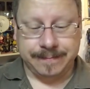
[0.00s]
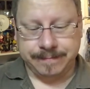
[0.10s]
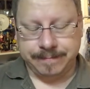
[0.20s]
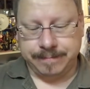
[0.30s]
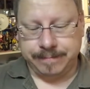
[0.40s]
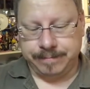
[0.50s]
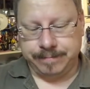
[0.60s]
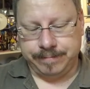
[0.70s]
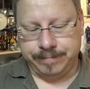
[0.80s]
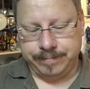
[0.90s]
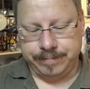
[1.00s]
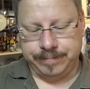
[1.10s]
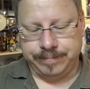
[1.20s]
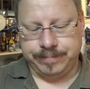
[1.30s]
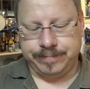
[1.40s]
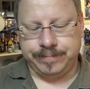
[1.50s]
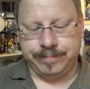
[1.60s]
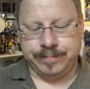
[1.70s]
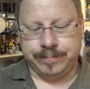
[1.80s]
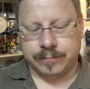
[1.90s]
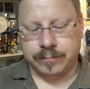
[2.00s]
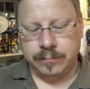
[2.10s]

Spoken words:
Nothing is said.